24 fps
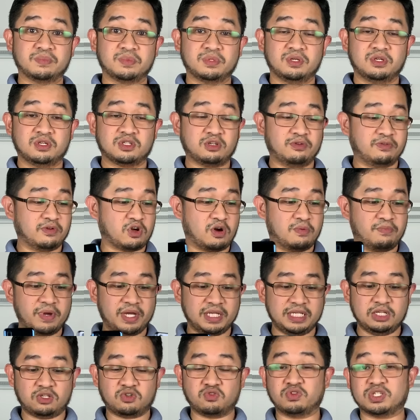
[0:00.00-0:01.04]
So if you compare
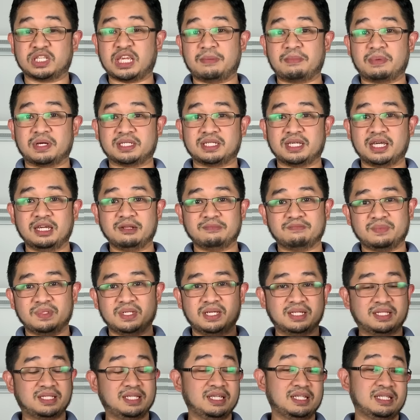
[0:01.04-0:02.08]
these two side by side,
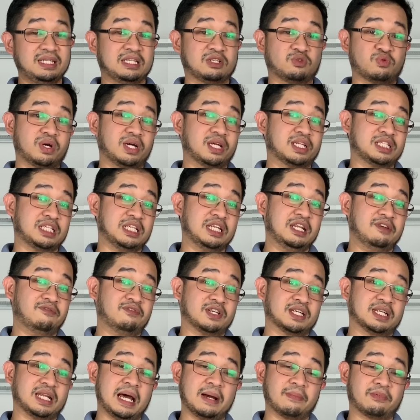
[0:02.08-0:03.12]
this is quite a
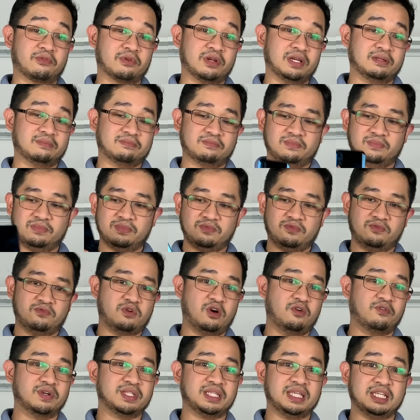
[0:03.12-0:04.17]
significant upgrade
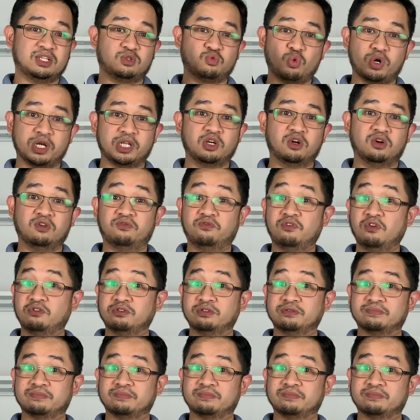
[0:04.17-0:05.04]
over this 1-year-old phone.